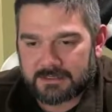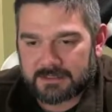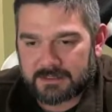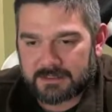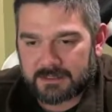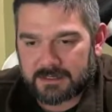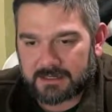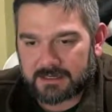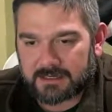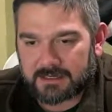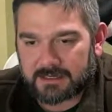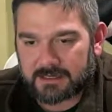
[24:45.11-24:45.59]

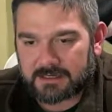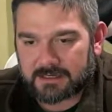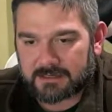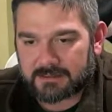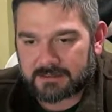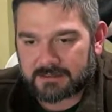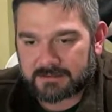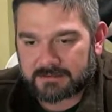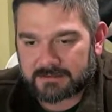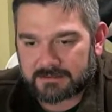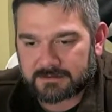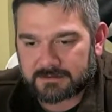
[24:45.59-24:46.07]

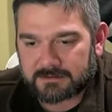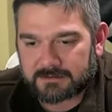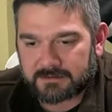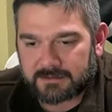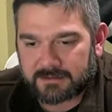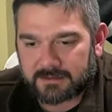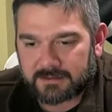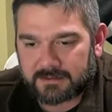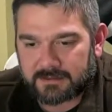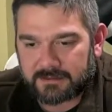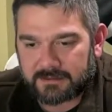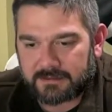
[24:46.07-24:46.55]
hold
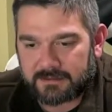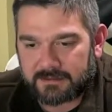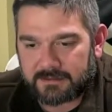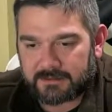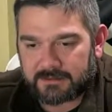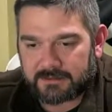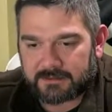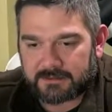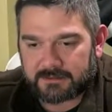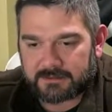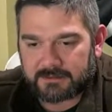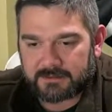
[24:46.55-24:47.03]
on
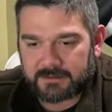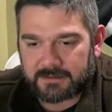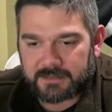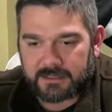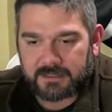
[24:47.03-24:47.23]
here.